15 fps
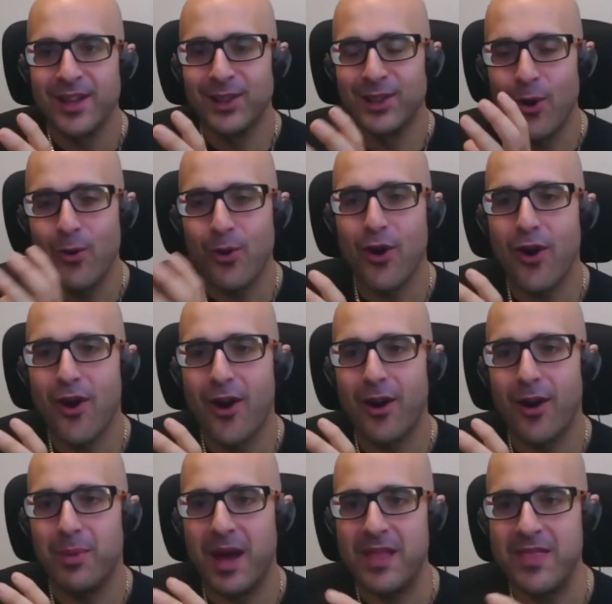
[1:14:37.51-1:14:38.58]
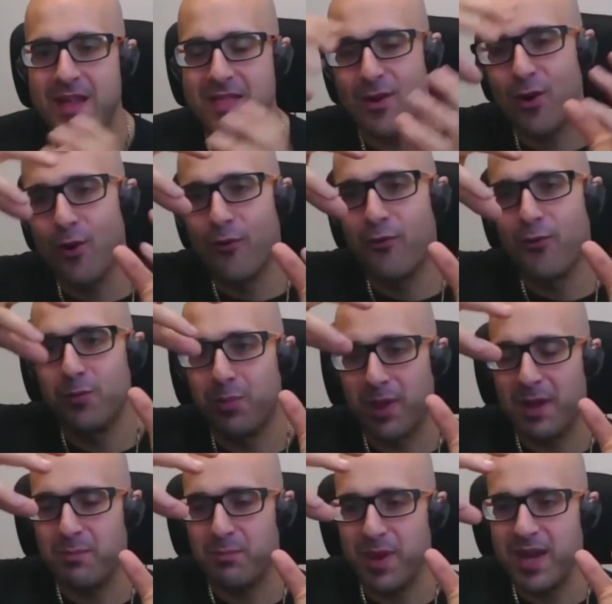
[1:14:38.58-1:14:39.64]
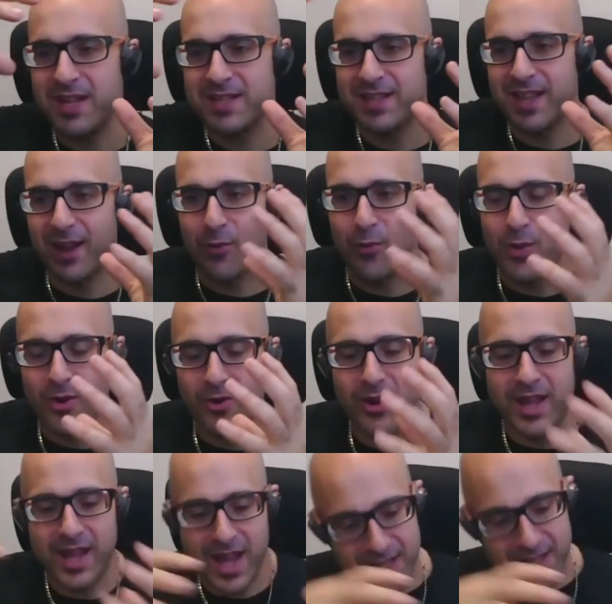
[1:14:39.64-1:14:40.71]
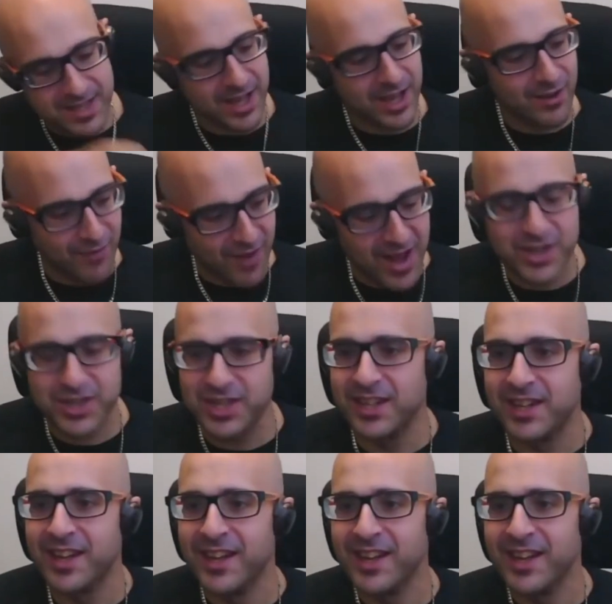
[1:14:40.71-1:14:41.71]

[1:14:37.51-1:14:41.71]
low carb, and then the whole food plant-based, like we're against the convention.